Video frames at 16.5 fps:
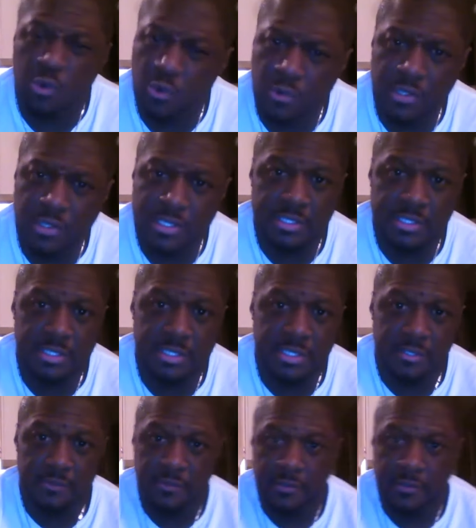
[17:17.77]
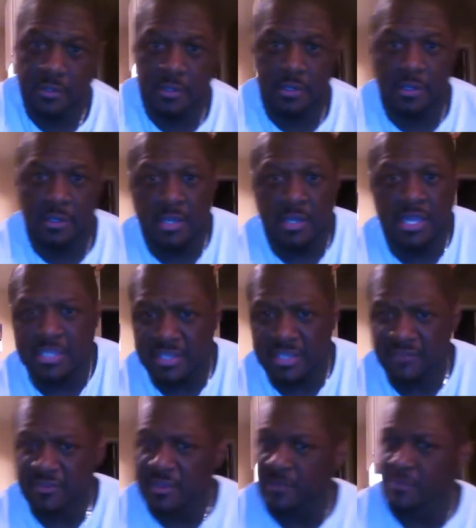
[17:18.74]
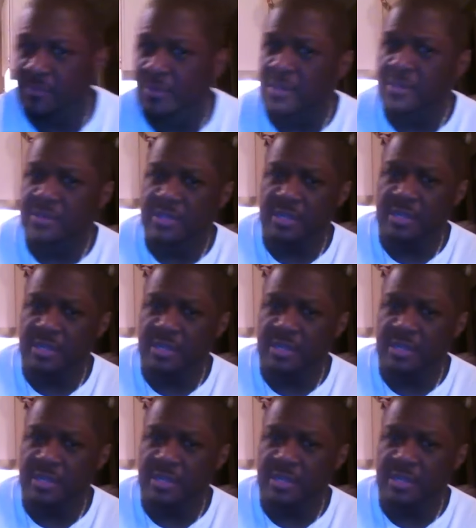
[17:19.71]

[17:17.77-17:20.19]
accordingly and give them